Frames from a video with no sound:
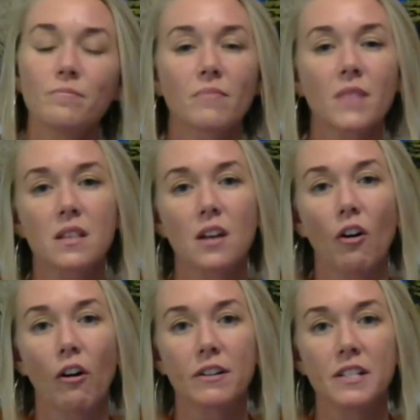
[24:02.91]
there
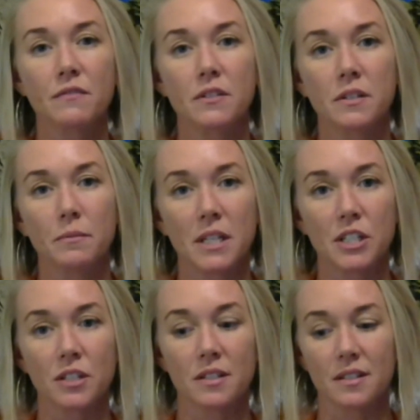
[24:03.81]
are different
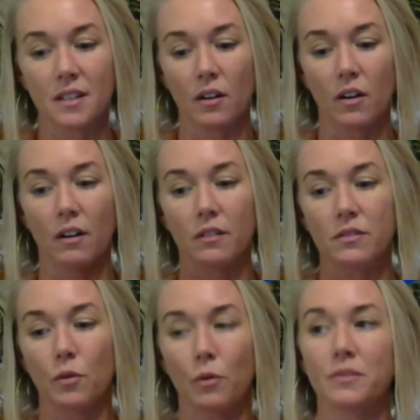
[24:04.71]
dimensions that our
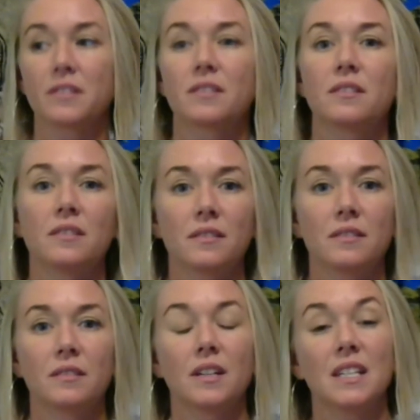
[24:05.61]
souls
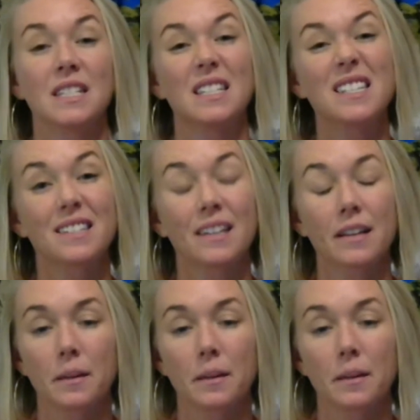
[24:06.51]
exist in.